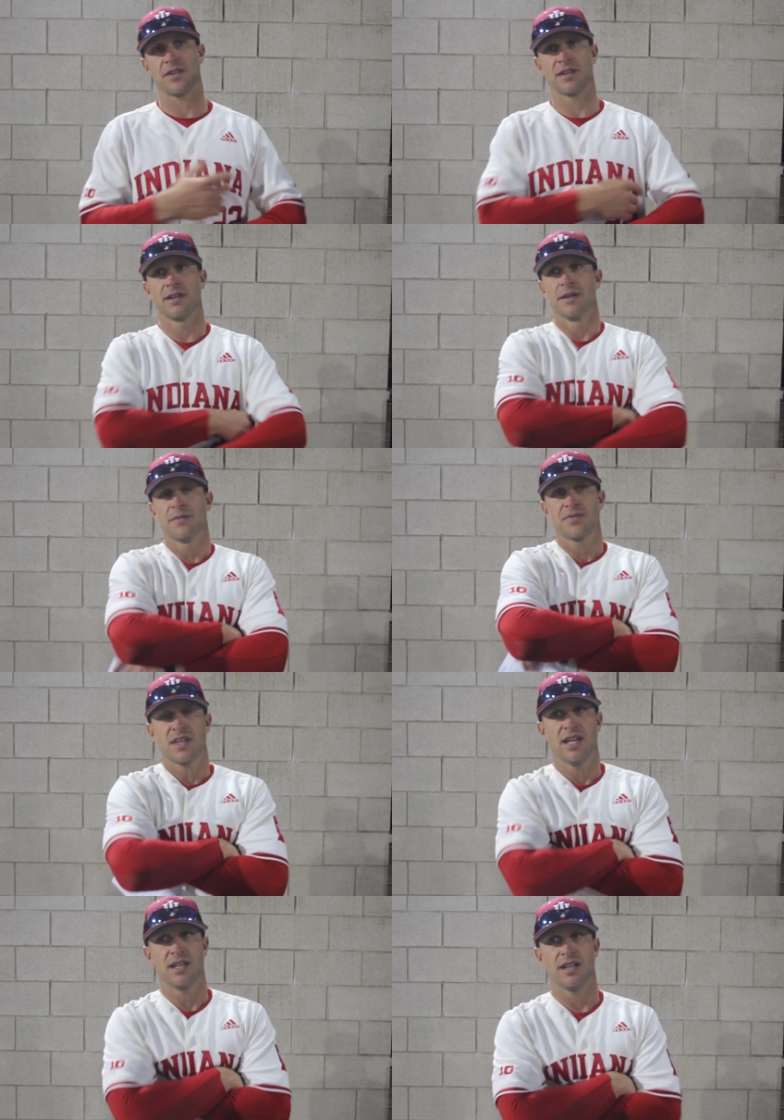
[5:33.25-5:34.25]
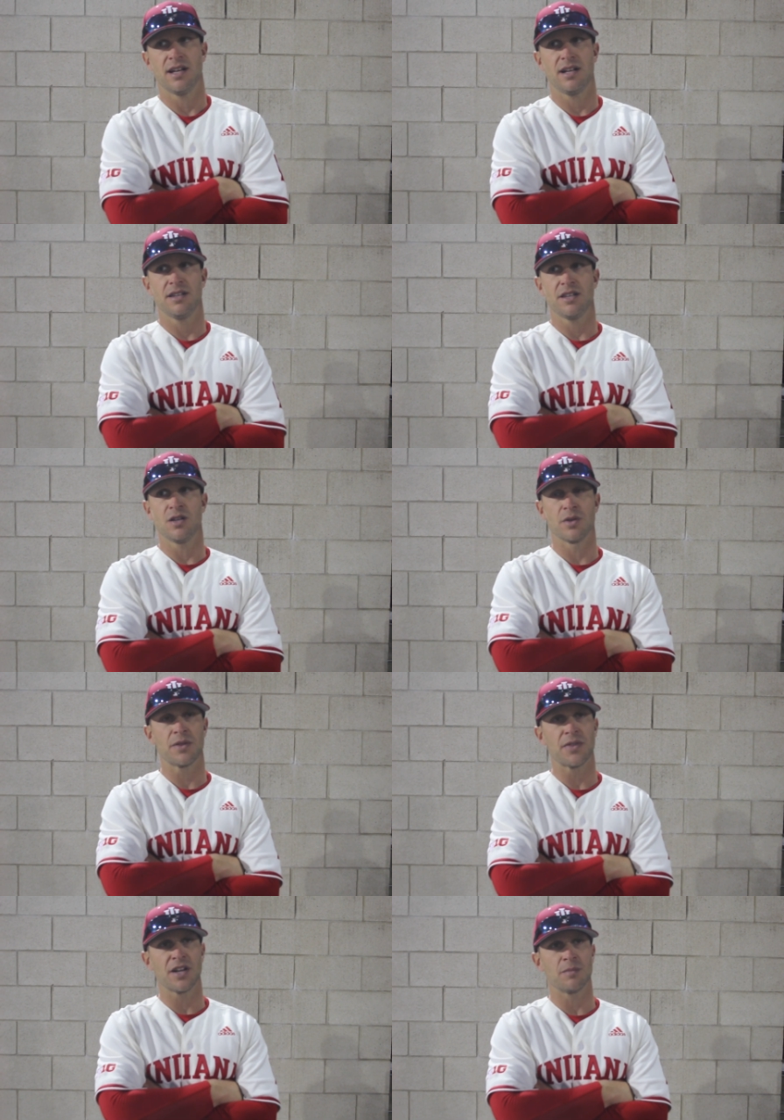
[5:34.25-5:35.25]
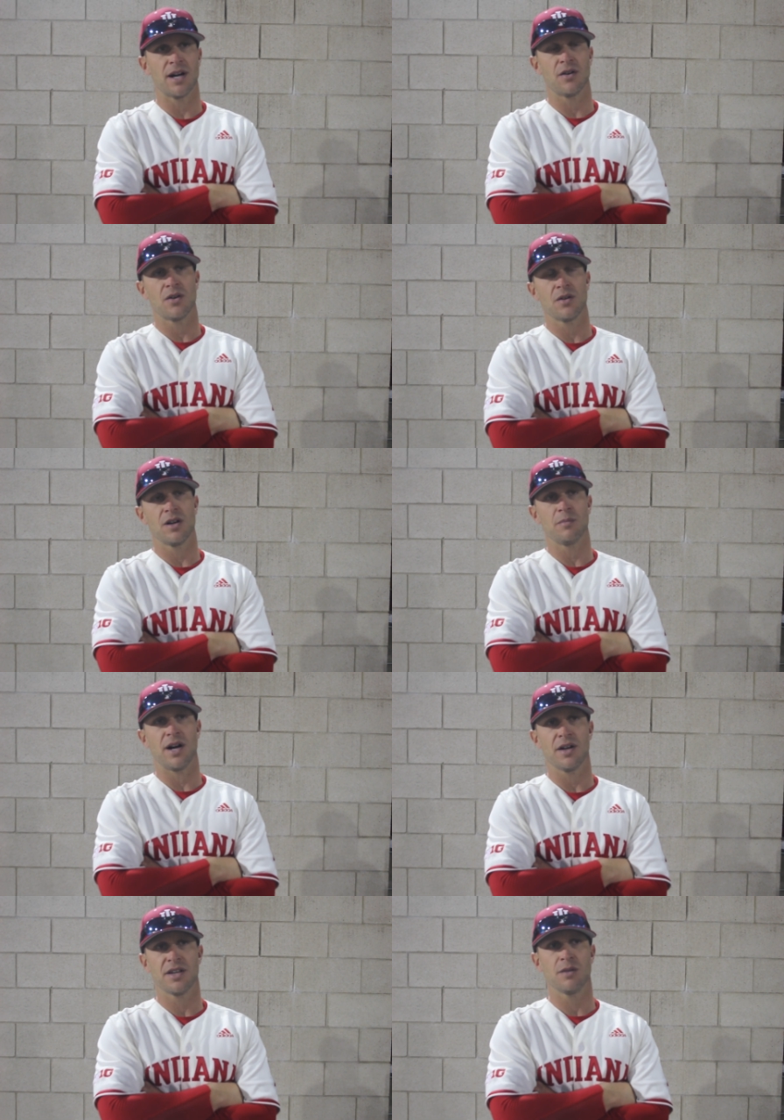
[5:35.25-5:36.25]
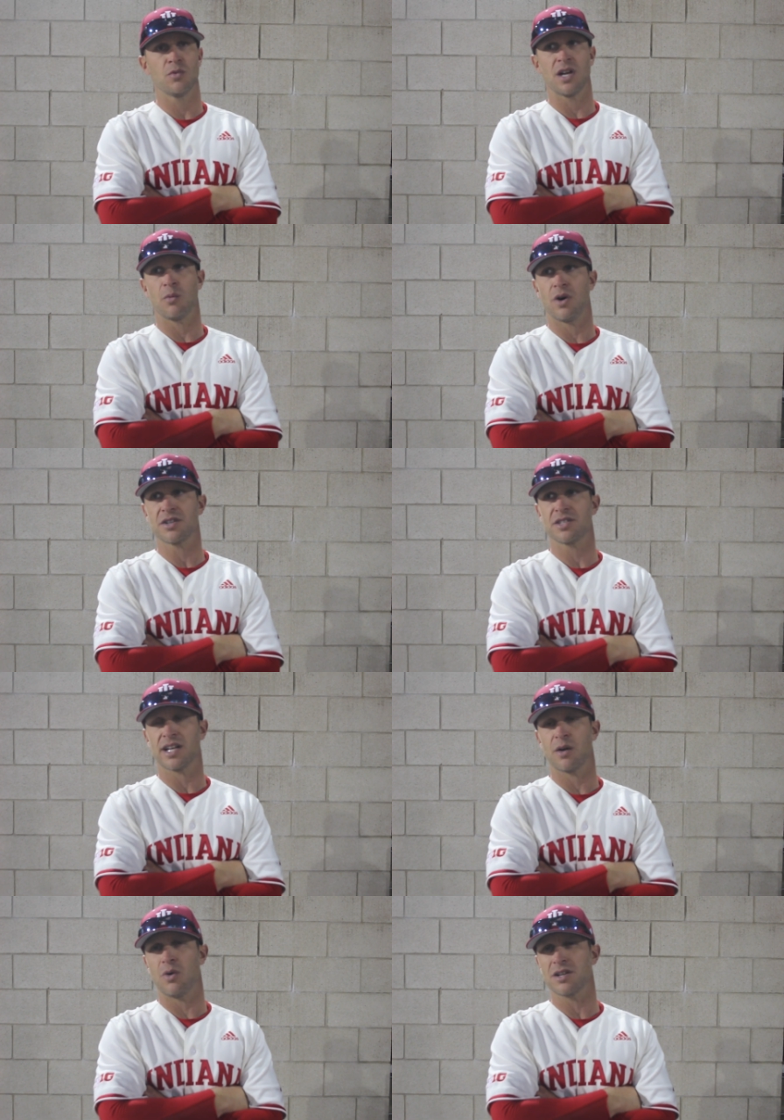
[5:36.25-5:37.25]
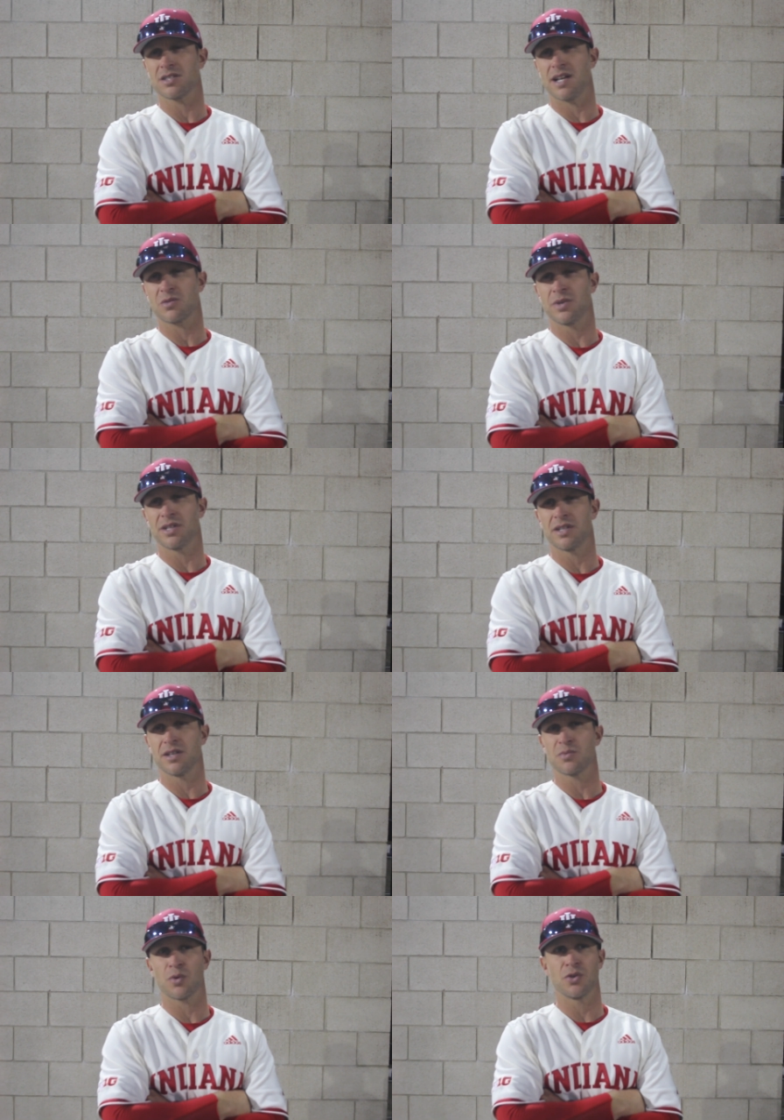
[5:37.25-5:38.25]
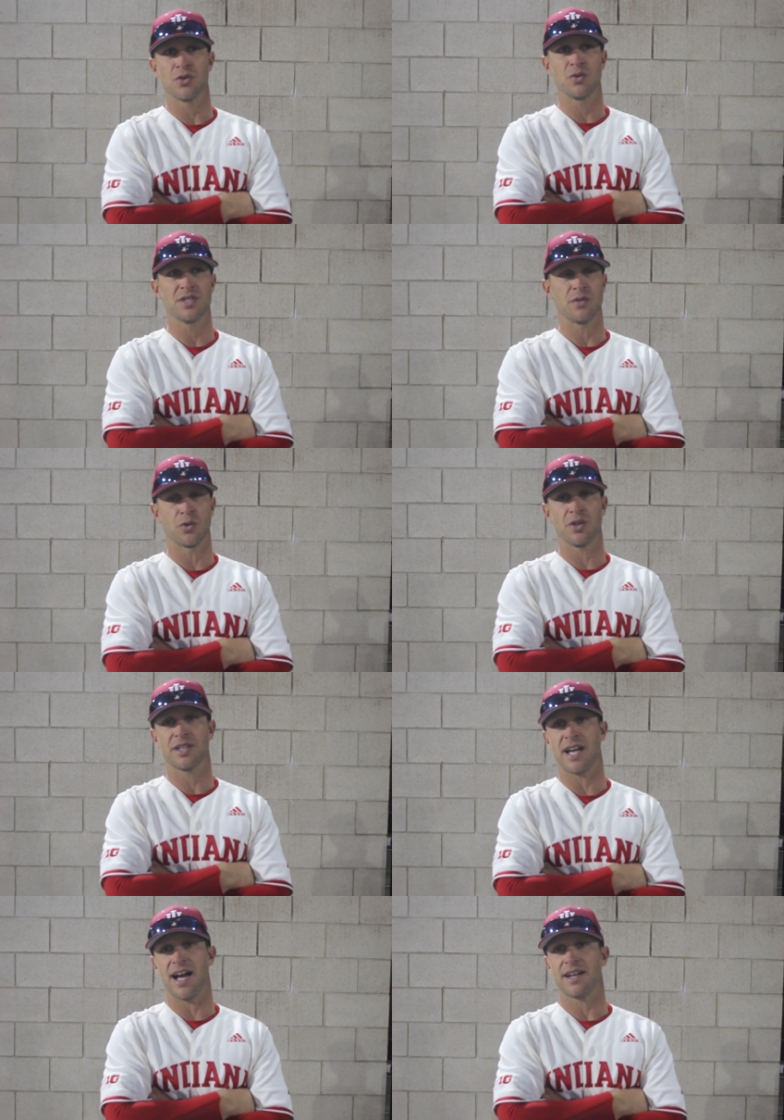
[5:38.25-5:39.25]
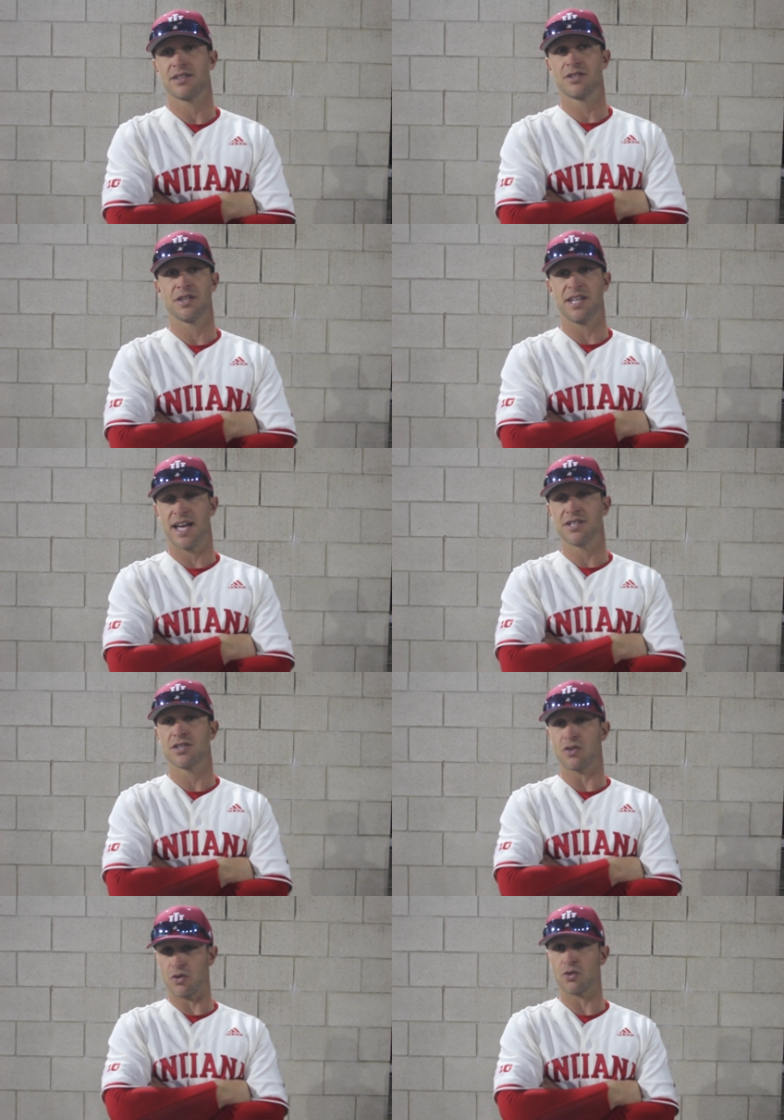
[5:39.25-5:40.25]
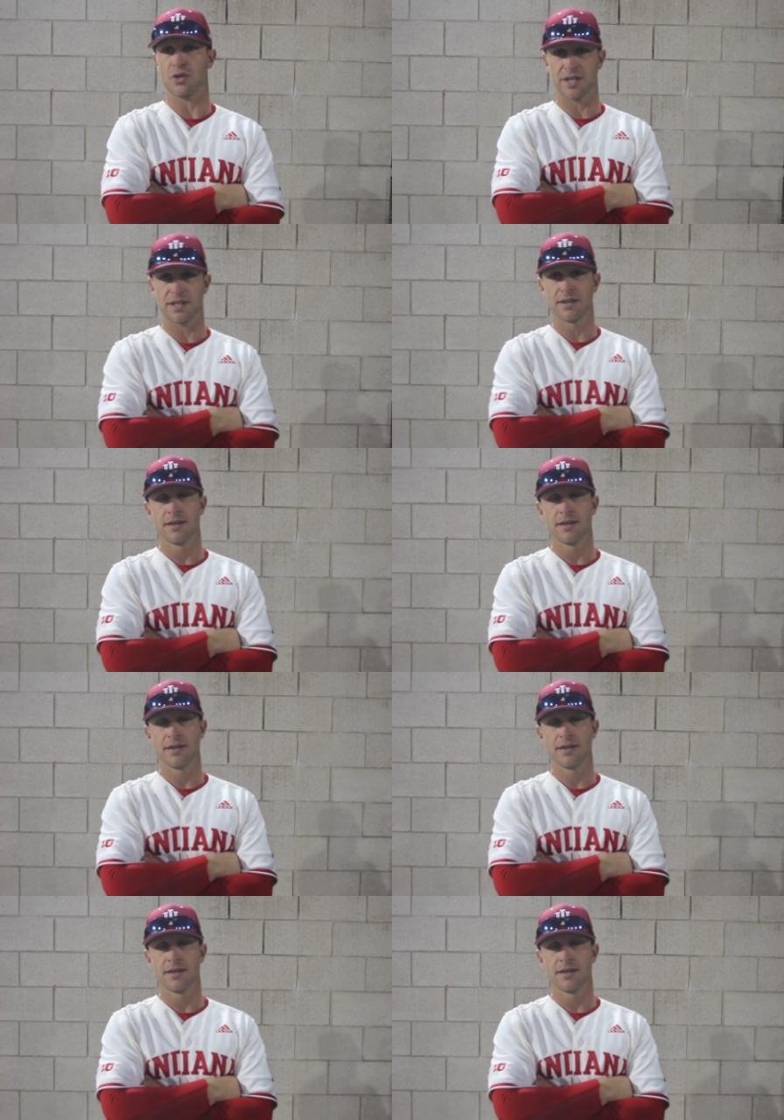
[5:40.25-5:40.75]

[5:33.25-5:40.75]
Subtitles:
And you know the thing about him when I watched last week against Purdue is he really got to the edges early,